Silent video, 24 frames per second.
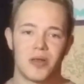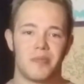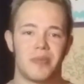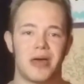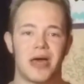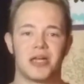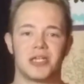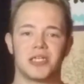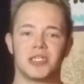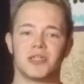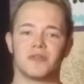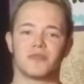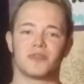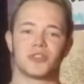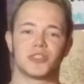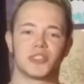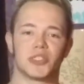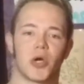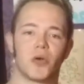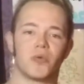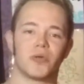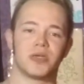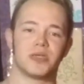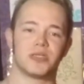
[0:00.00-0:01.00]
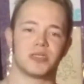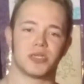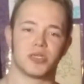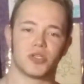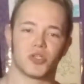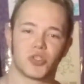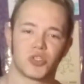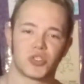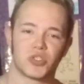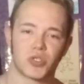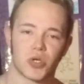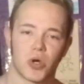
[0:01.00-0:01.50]
Imagine if Sony did
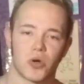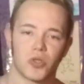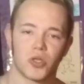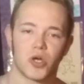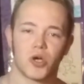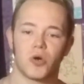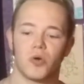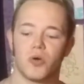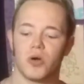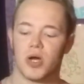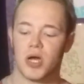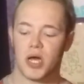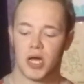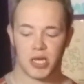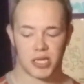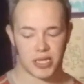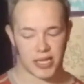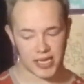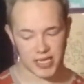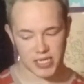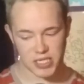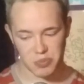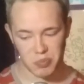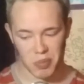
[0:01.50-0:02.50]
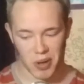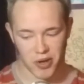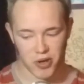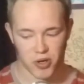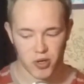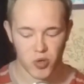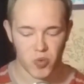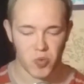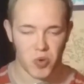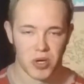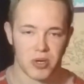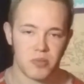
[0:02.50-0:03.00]
a solo, like,
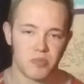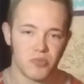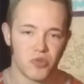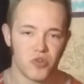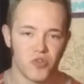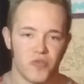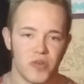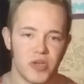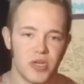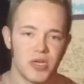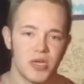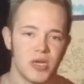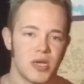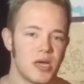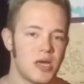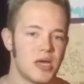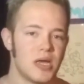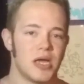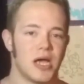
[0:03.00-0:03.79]
Spider-Gwen movie,